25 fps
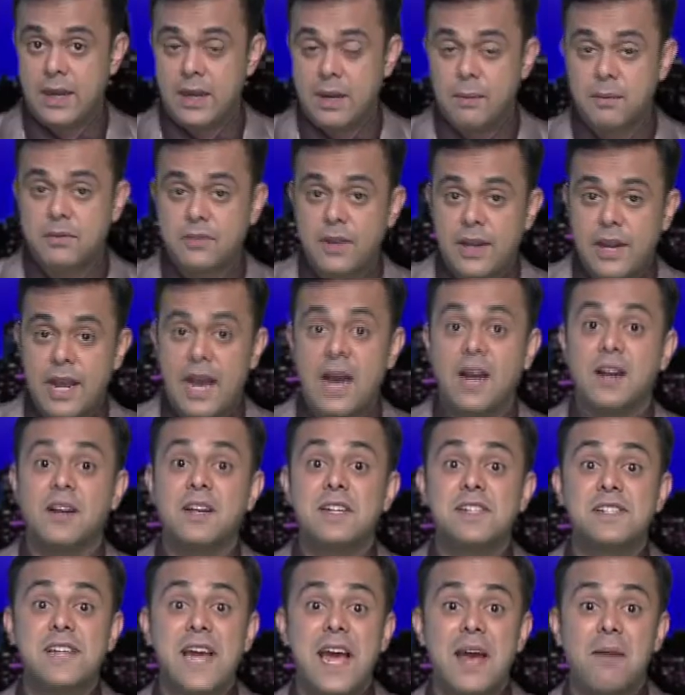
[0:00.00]
Number 3,
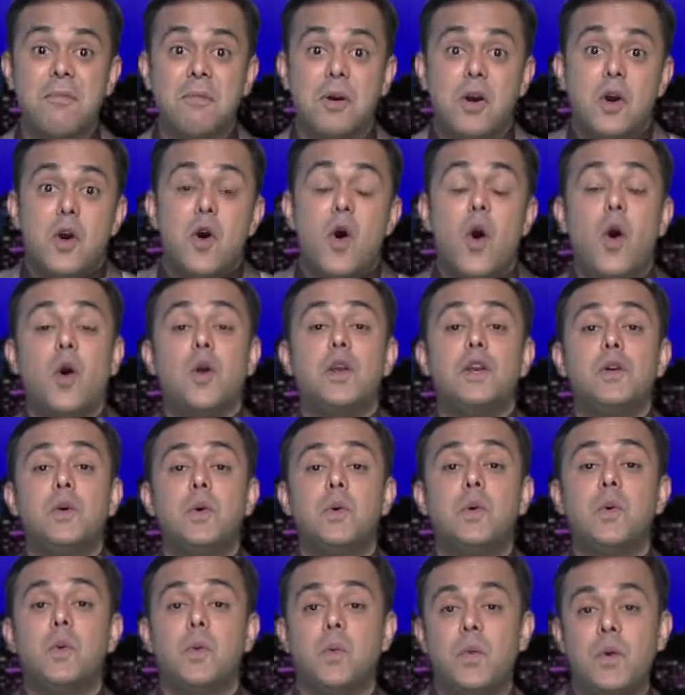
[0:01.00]
Uncle Sam. All
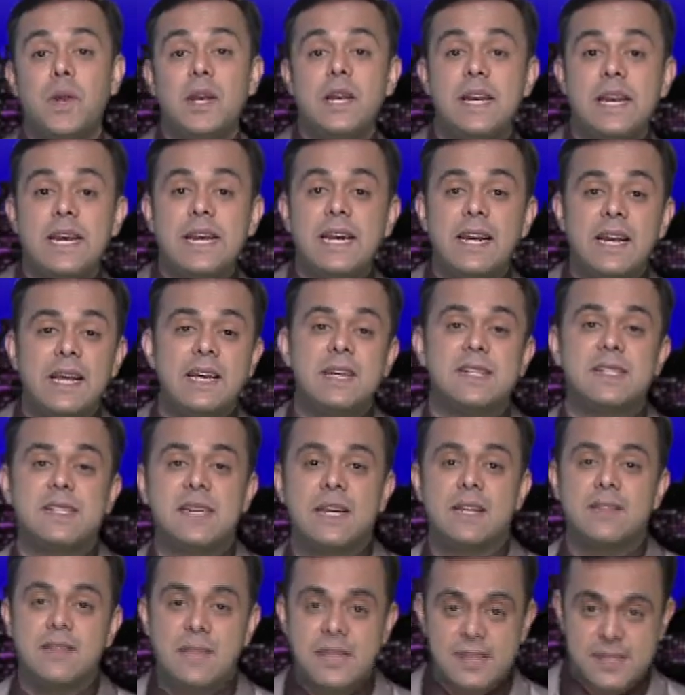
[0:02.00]
you will need is
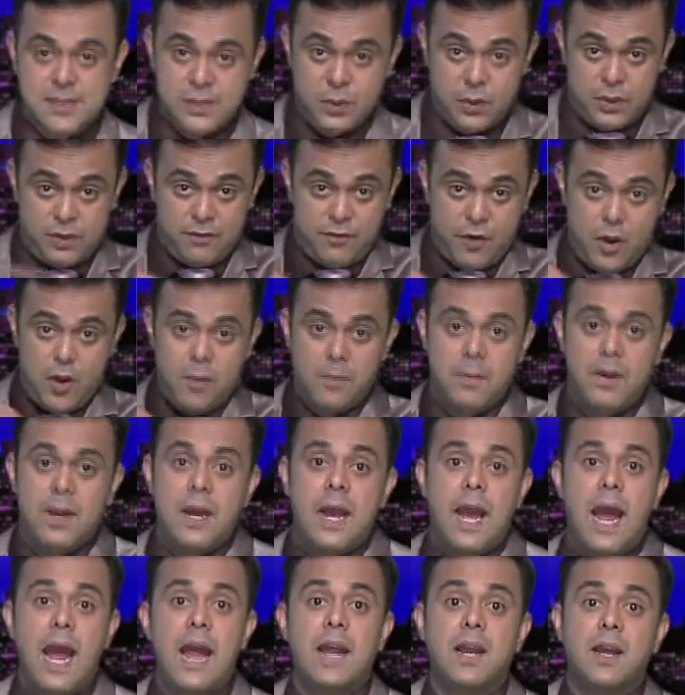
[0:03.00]
this uniform
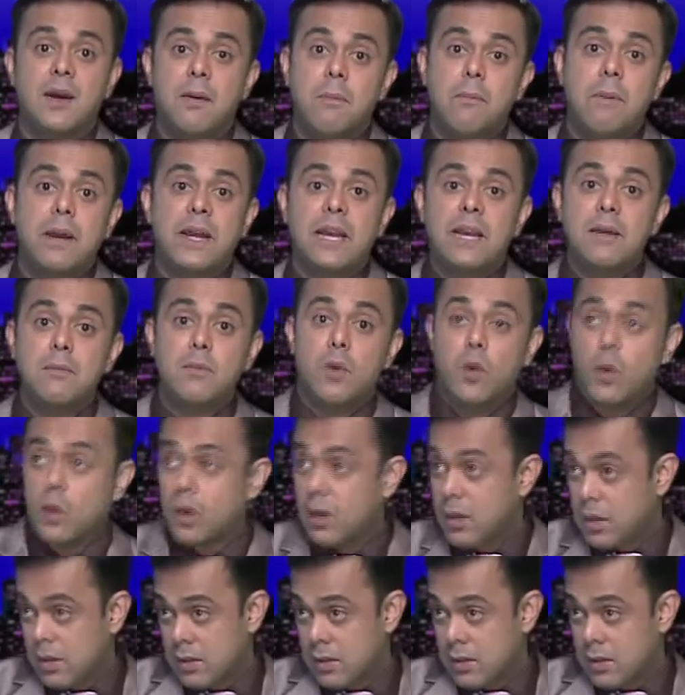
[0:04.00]
and a begging bowl.